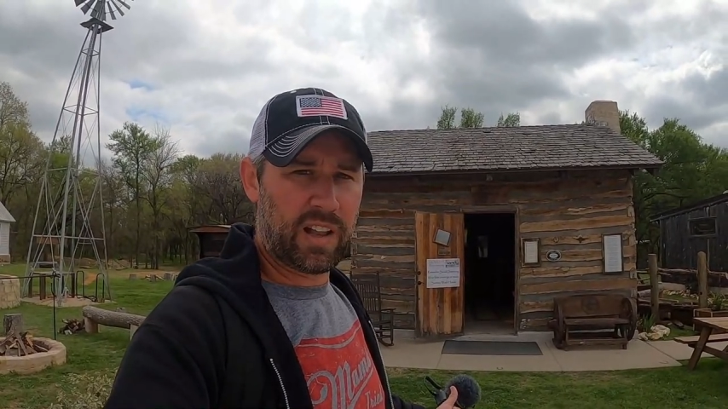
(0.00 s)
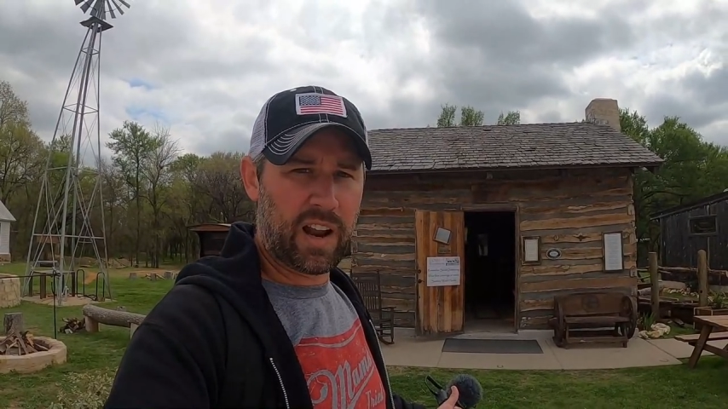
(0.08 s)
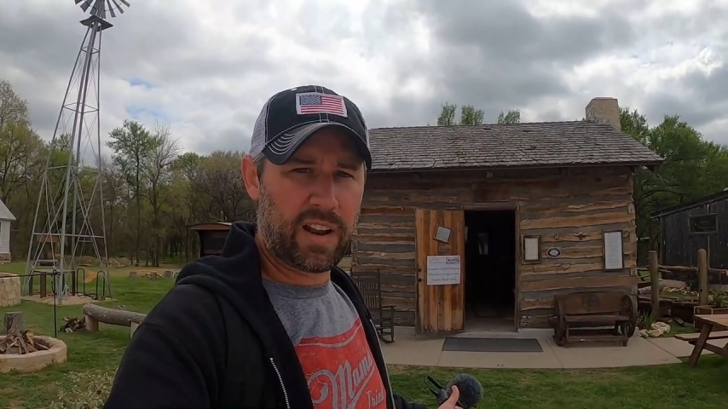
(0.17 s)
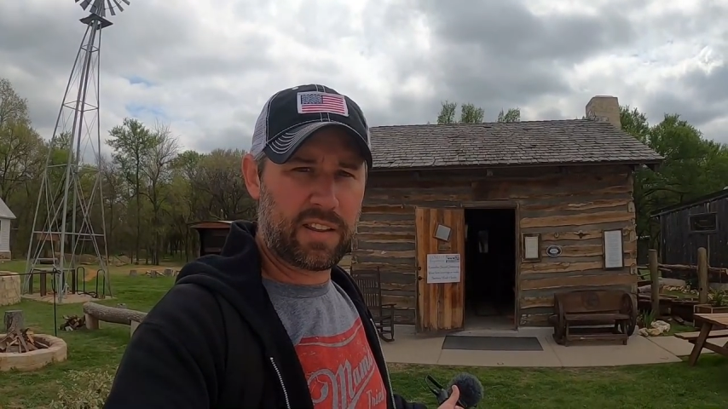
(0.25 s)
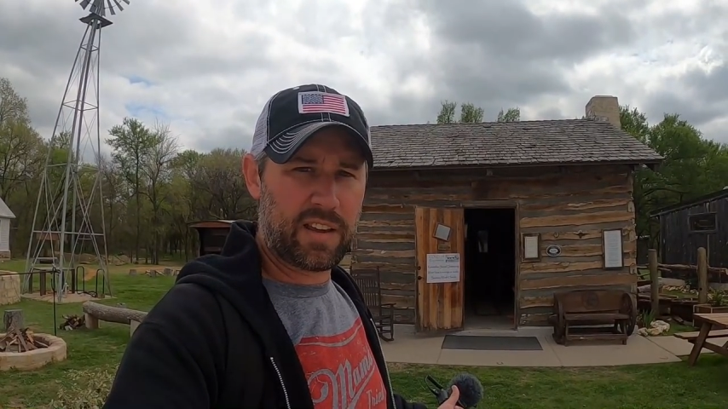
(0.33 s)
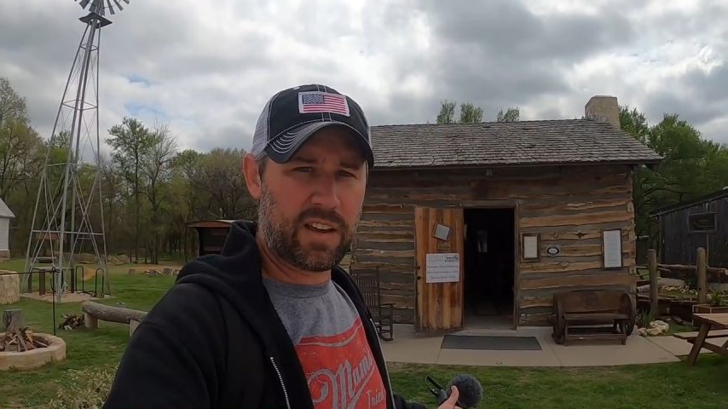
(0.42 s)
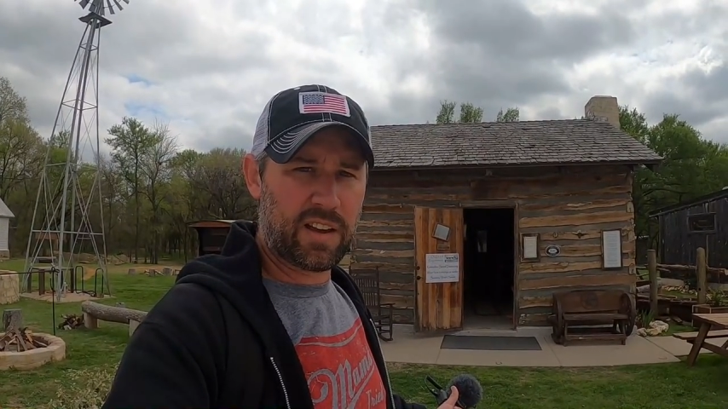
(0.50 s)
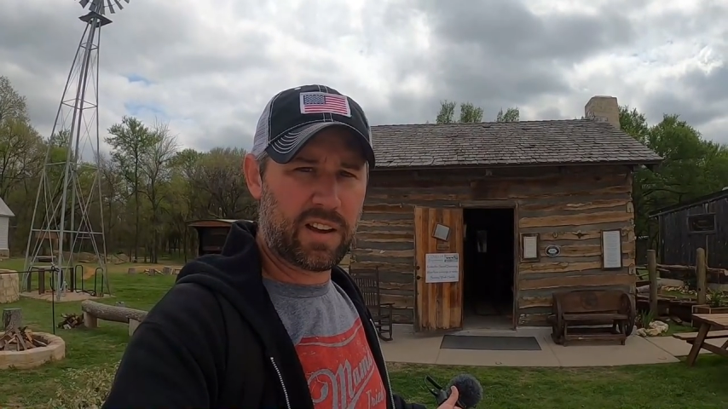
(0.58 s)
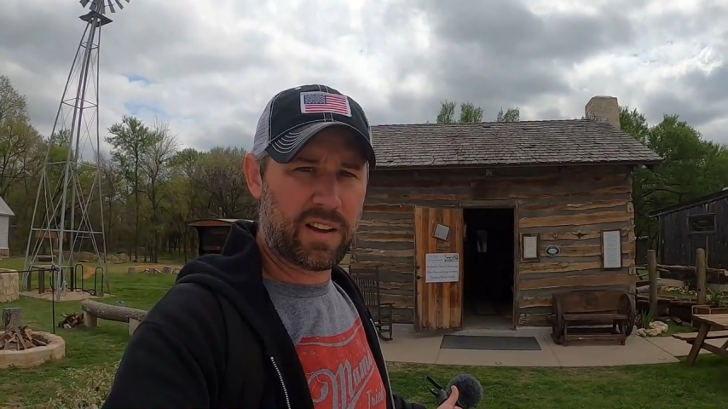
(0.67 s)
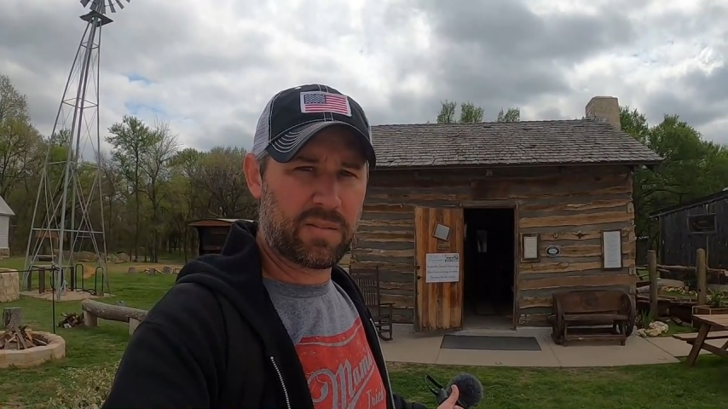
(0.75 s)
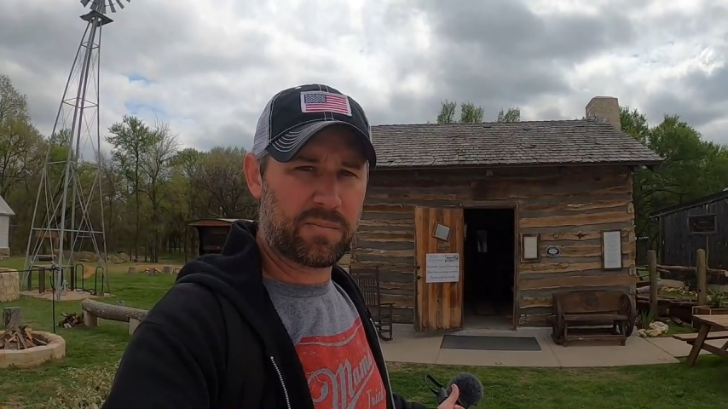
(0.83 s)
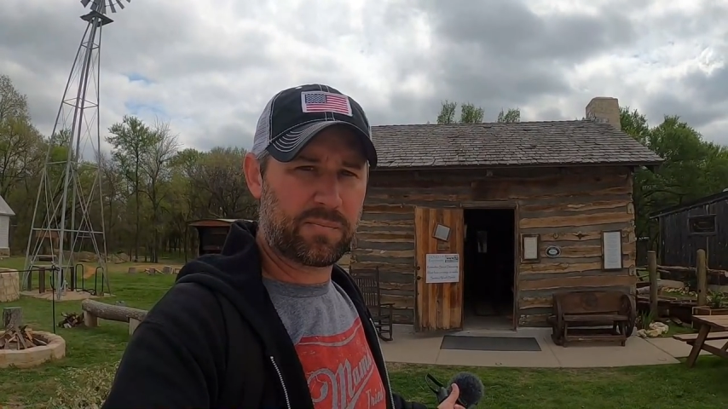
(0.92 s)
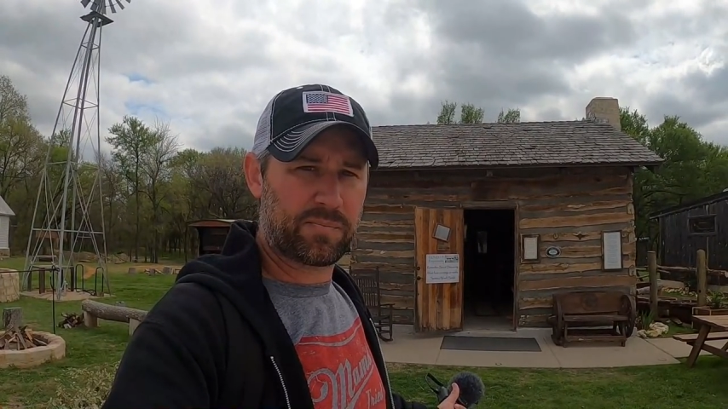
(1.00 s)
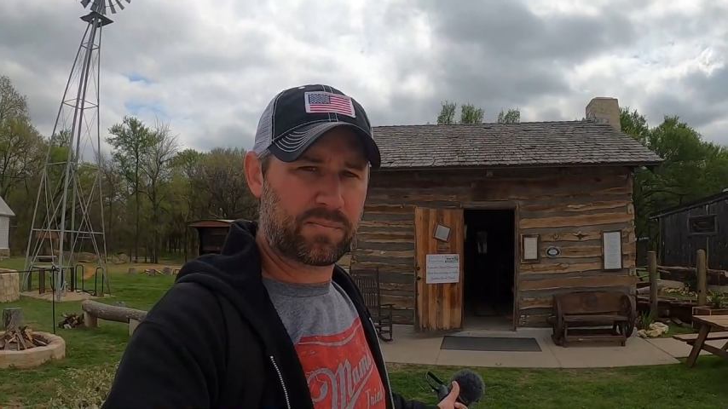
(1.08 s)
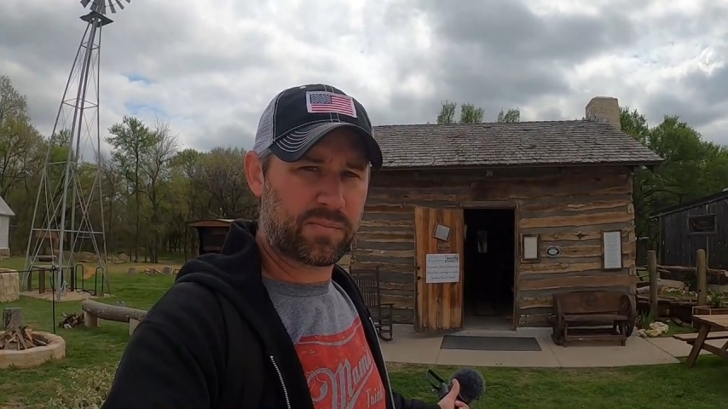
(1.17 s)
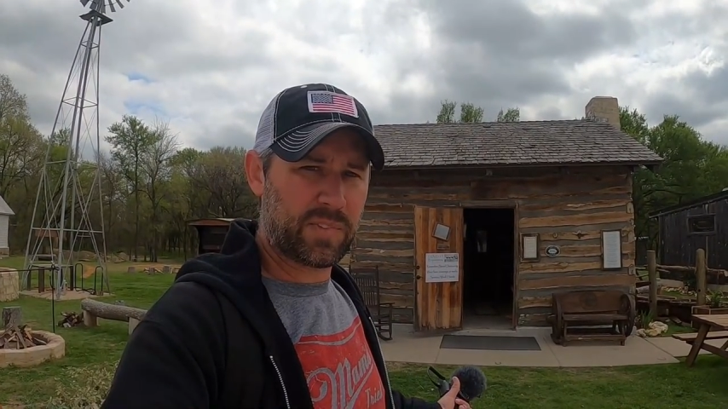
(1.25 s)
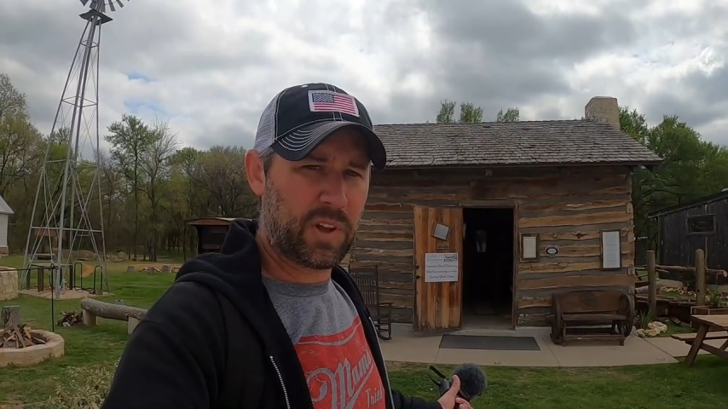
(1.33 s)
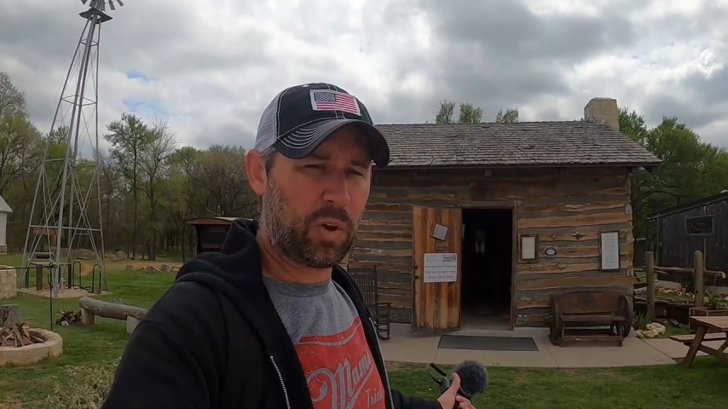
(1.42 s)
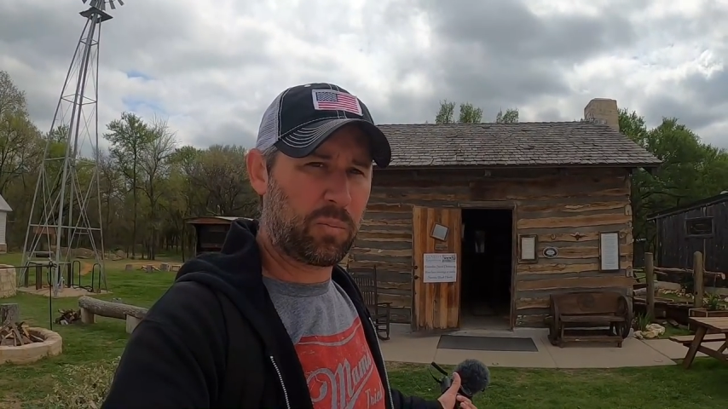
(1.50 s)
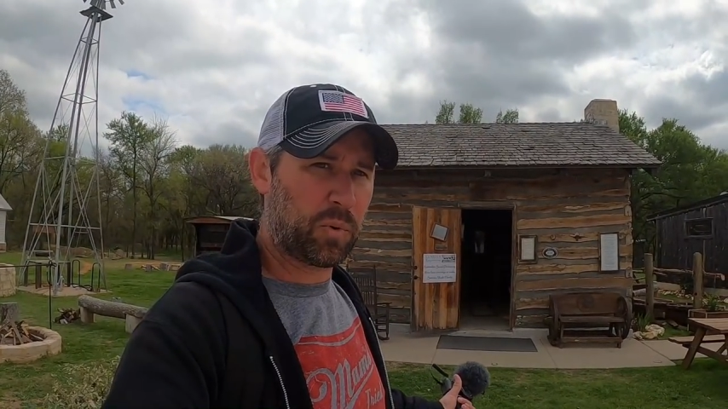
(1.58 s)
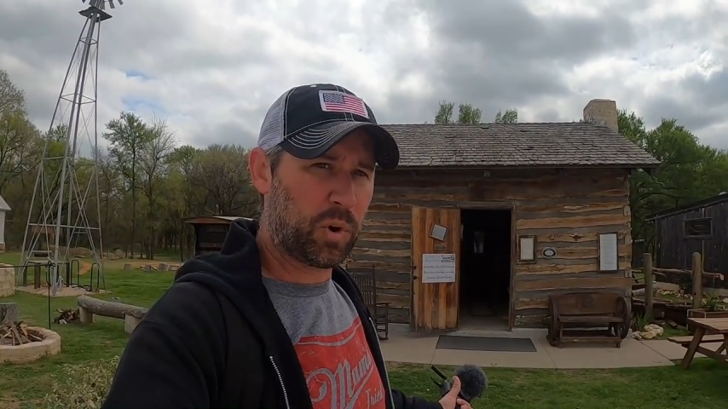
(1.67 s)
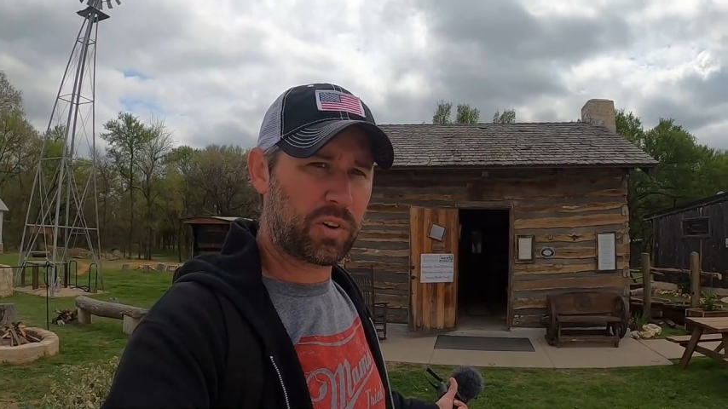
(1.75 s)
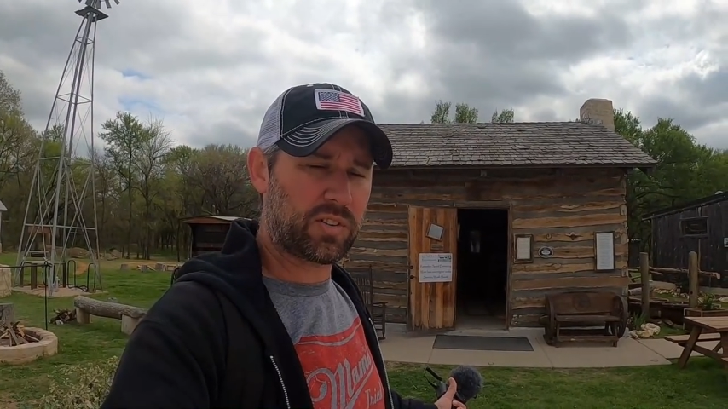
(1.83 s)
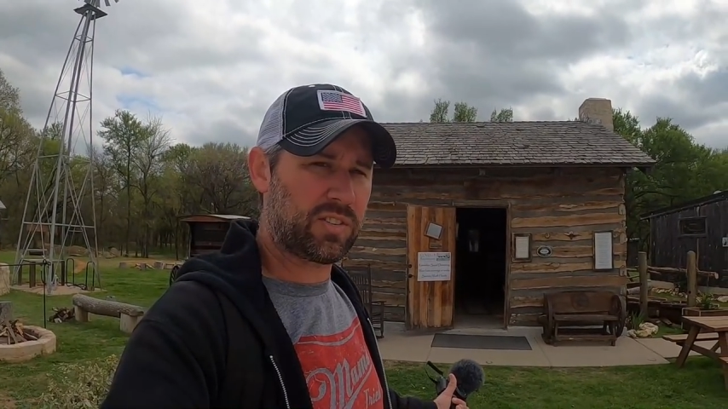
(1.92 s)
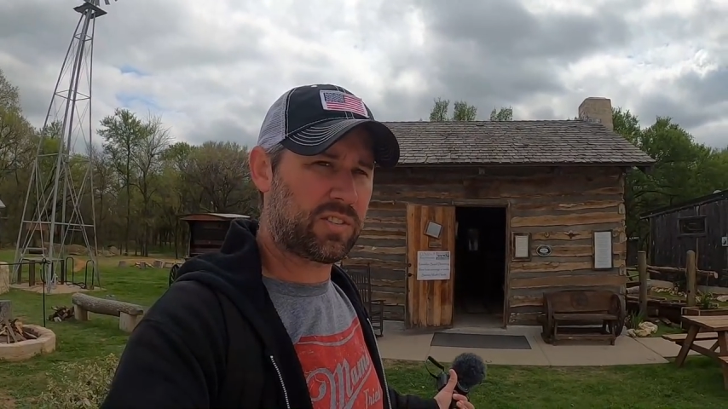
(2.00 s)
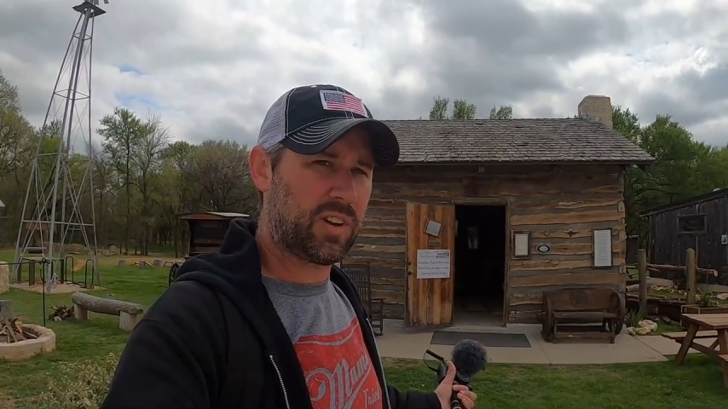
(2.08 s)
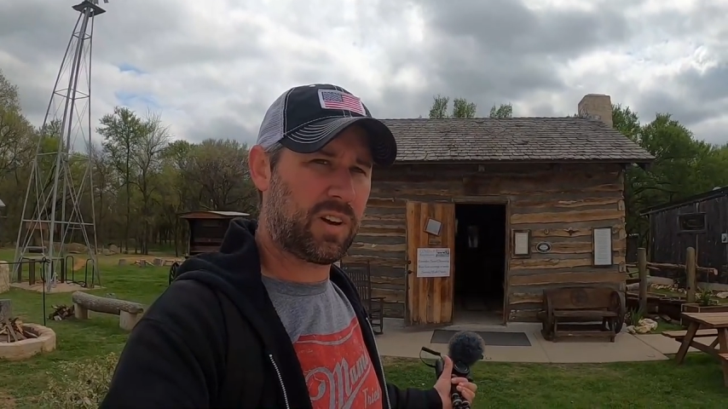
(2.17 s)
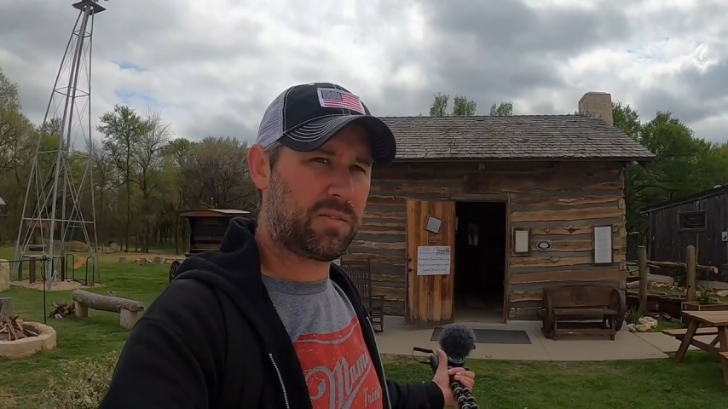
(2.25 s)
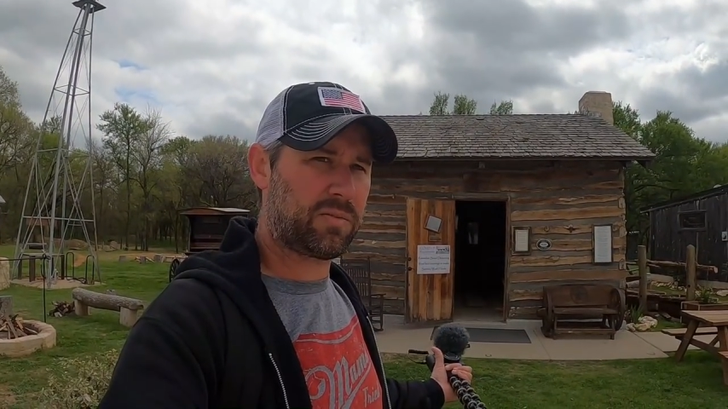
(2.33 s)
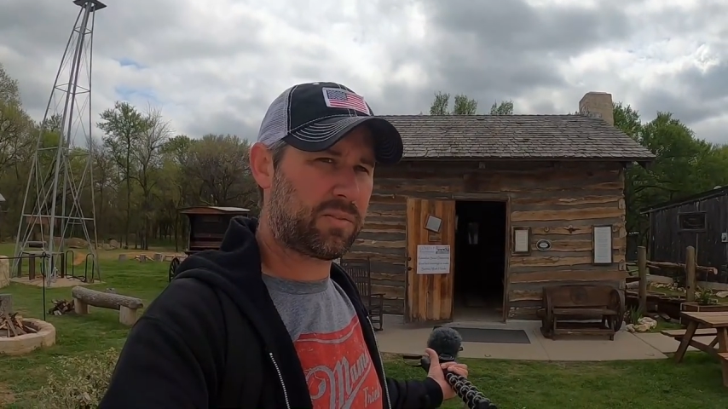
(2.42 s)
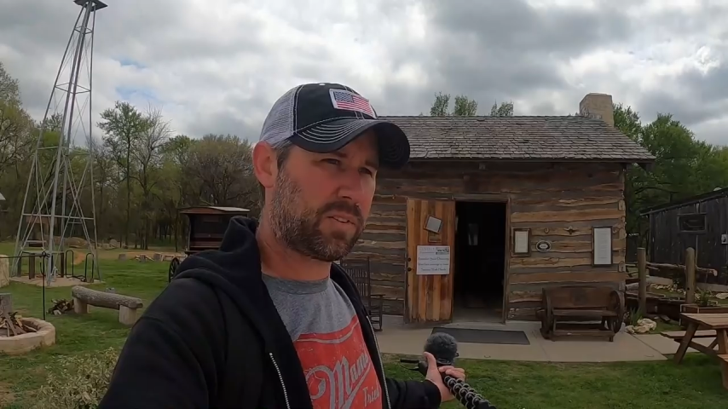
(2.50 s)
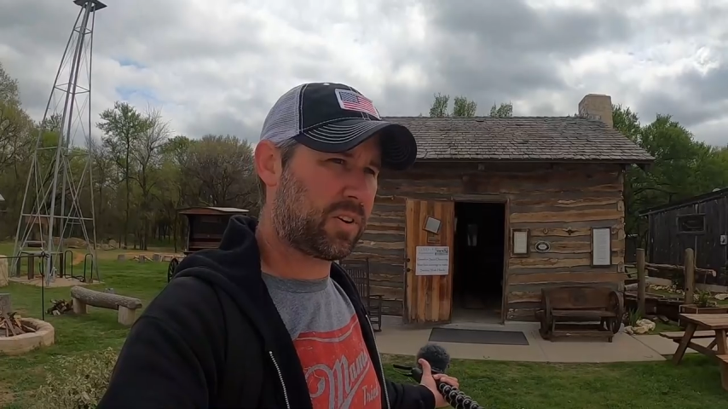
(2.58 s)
a lot of the uh, the old books and stuff